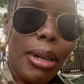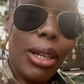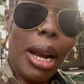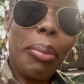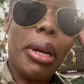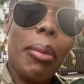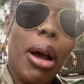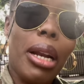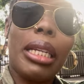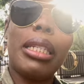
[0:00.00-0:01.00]
these on, I put them
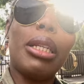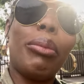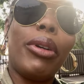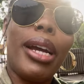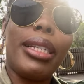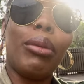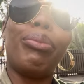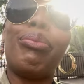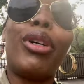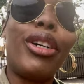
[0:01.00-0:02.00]
on, looked in the mirror, I said,
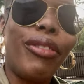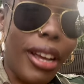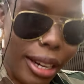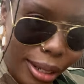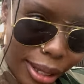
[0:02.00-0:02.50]
perfect,